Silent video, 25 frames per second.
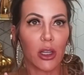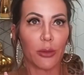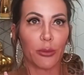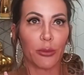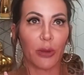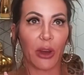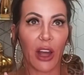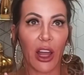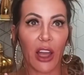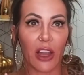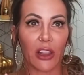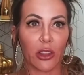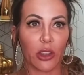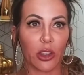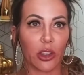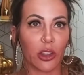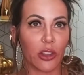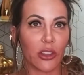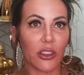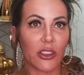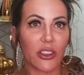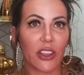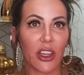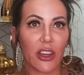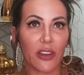But I
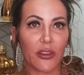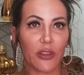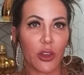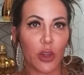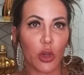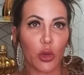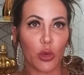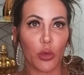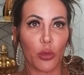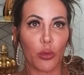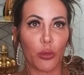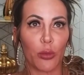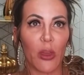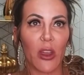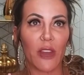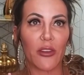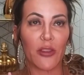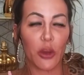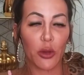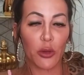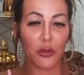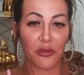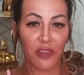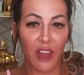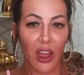learned that if
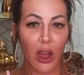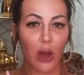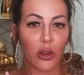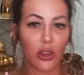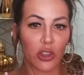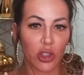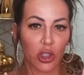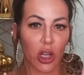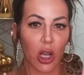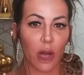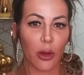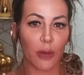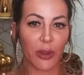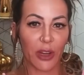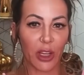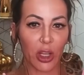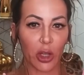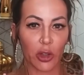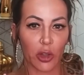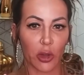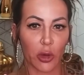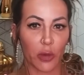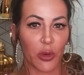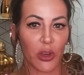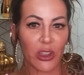you found your company
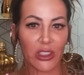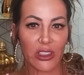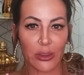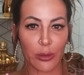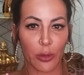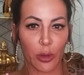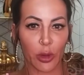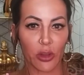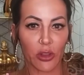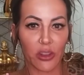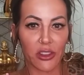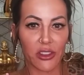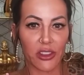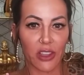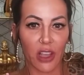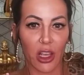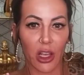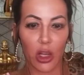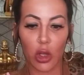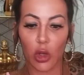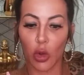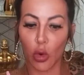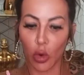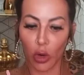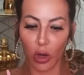on your principles
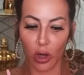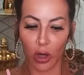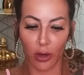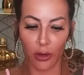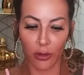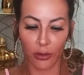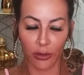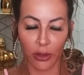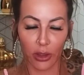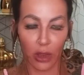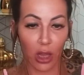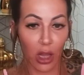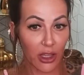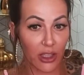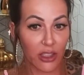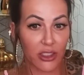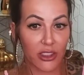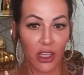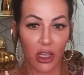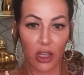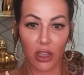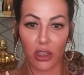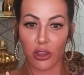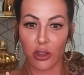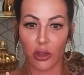and your
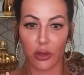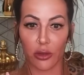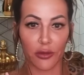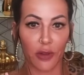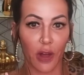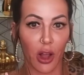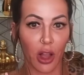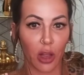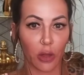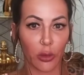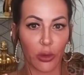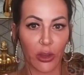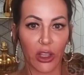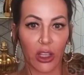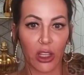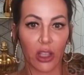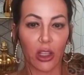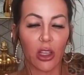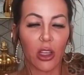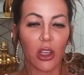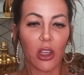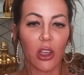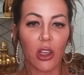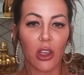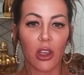clientele and your following
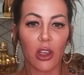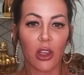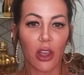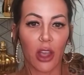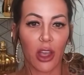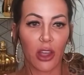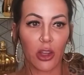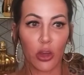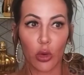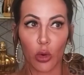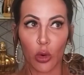and